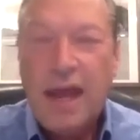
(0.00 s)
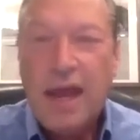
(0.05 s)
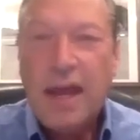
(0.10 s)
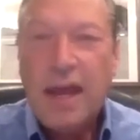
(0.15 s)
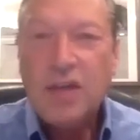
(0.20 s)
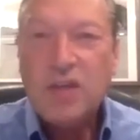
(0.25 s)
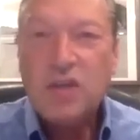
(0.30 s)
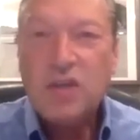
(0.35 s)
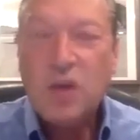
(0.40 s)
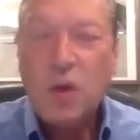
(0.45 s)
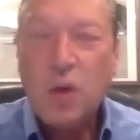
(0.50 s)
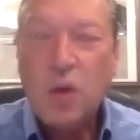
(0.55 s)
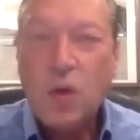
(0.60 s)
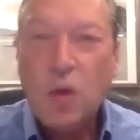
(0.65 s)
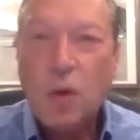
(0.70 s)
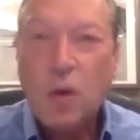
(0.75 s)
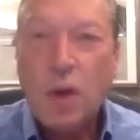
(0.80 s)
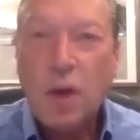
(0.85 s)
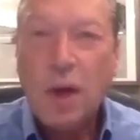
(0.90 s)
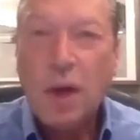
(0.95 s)

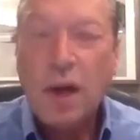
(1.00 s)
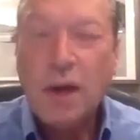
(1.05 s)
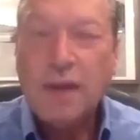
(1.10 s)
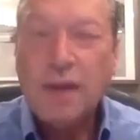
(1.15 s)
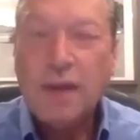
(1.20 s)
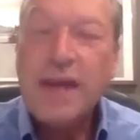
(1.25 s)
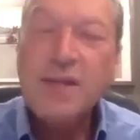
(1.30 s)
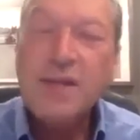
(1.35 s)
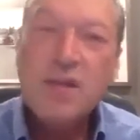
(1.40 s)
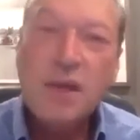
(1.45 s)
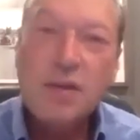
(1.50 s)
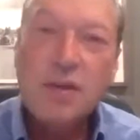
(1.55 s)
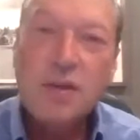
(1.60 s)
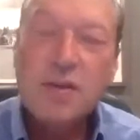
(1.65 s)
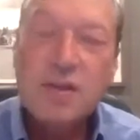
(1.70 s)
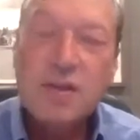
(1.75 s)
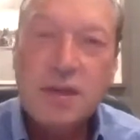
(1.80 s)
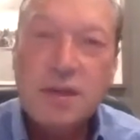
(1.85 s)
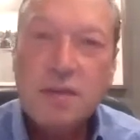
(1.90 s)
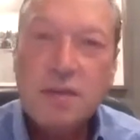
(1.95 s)
So Lansdale
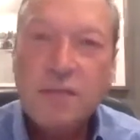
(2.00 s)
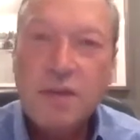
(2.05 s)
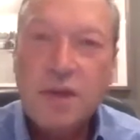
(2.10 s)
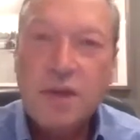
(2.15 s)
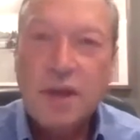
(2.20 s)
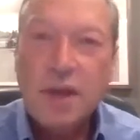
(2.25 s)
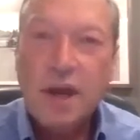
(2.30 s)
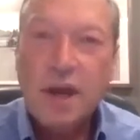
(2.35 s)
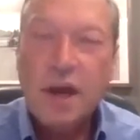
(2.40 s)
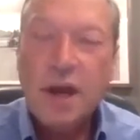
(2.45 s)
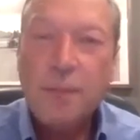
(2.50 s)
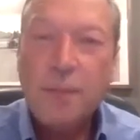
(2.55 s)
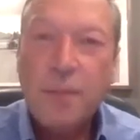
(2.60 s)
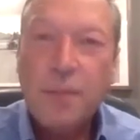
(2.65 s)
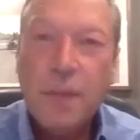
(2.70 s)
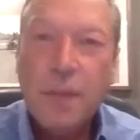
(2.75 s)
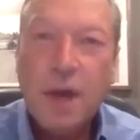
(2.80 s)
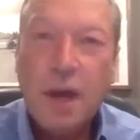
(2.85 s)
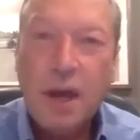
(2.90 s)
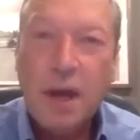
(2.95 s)
is sent to Vietnam,
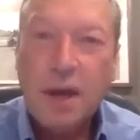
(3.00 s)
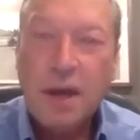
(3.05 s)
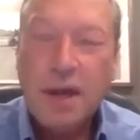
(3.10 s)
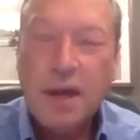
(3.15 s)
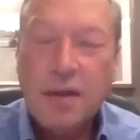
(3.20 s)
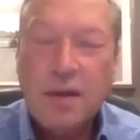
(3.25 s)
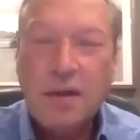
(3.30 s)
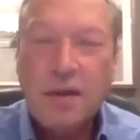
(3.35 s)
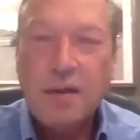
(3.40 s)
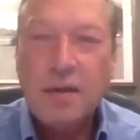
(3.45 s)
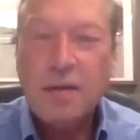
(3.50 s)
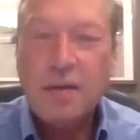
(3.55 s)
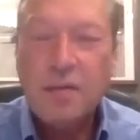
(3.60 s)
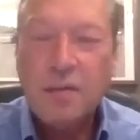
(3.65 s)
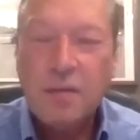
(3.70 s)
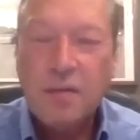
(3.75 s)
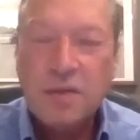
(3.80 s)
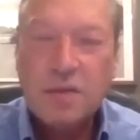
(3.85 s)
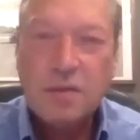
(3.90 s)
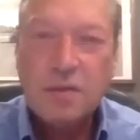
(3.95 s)

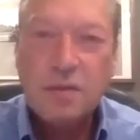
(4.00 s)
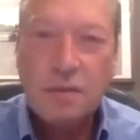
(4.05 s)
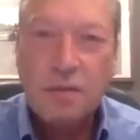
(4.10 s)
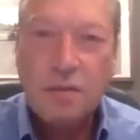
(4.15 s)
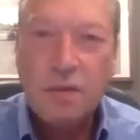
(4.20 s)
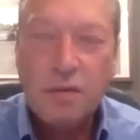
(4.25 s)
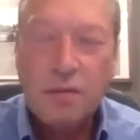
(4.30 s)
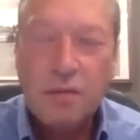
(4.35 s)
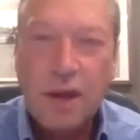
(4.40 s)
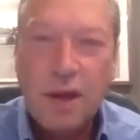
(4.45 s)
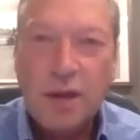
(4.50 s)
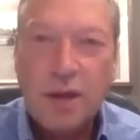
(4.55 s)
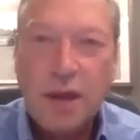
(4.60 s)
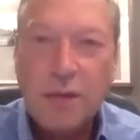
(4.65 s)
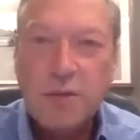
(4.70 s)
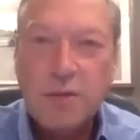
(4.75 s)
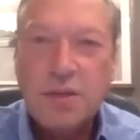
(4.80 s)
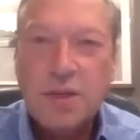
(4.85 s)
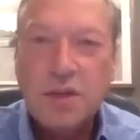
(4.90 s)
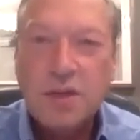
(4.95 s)
and this great
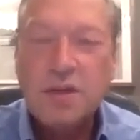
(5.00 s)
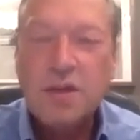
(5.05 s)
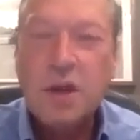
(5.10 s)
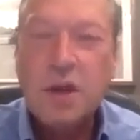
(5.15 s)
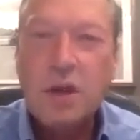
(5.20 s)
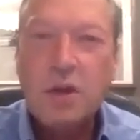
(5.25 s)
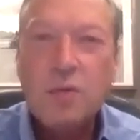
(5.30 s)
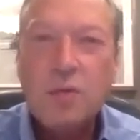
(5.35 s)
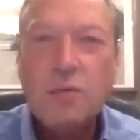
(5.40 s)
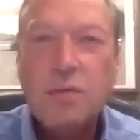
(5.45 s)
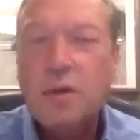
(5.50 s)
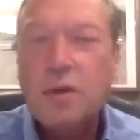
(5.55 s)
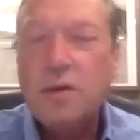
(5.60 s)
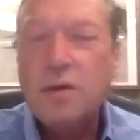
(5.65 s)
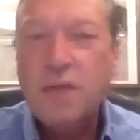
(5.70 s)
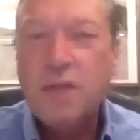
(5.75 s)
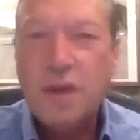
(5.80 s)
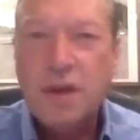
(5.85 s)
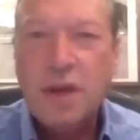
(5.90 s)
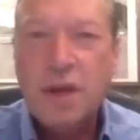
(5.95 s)
line is saying, "Go to
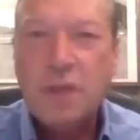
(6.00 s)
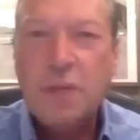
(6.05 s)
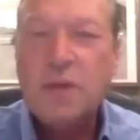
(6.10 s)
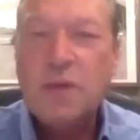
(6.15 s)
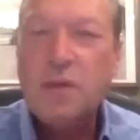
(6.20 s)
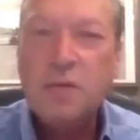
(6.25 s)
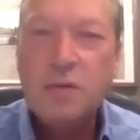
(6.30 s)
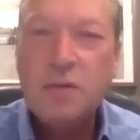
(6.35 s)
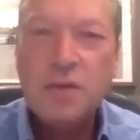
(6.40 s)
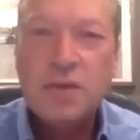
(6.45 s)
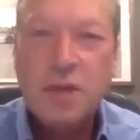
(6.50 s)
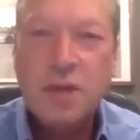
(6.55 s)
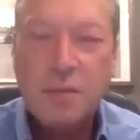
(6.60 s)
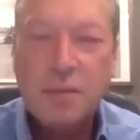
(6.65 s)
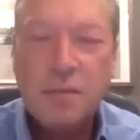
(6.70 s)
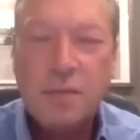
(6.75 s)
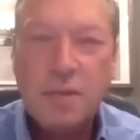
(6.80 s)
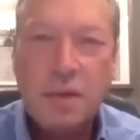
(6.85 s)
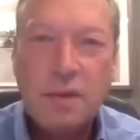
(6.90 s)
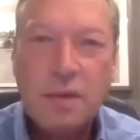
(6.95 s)
Vietnam and do the
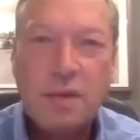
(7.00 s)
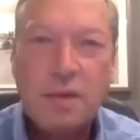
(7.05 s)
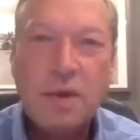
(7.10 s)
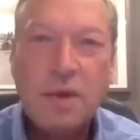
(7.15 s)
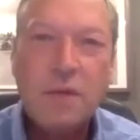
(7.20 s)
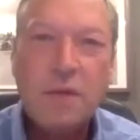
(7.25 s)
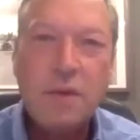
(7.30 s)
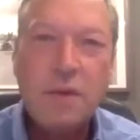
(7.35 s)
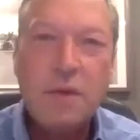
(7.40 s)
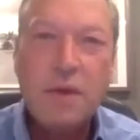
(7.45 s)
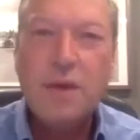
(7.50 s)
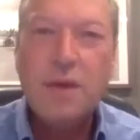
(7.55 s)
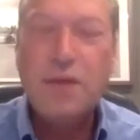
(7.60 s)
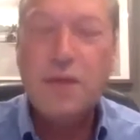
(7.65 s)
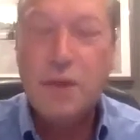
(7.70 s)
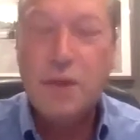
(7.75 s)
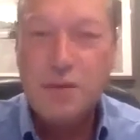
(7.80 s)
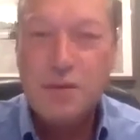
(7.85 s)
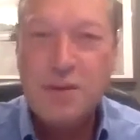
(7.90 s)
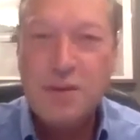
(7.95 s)
same thing there
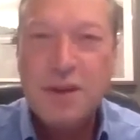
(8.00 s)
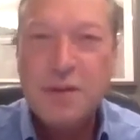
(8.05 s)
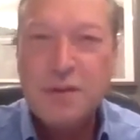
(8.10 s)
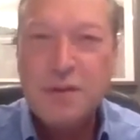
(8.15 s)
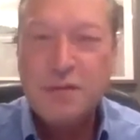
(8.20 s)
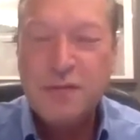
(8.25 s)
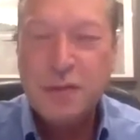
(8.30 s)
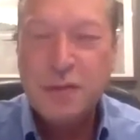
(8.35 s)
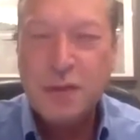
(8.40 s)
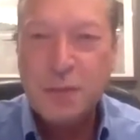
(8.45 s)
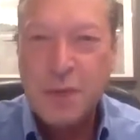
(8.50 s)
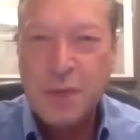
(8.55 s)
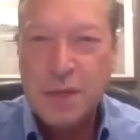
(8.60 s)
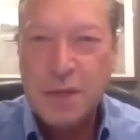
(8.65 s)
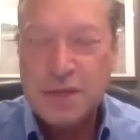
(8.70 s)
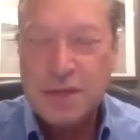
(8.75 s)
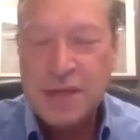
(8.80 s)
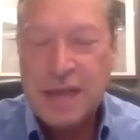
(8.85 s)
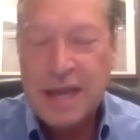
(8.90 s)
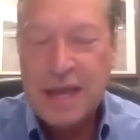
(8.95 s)
that you did in the
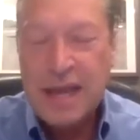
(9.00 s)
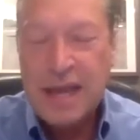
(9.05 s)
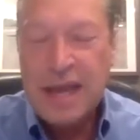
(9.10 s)
Philippines."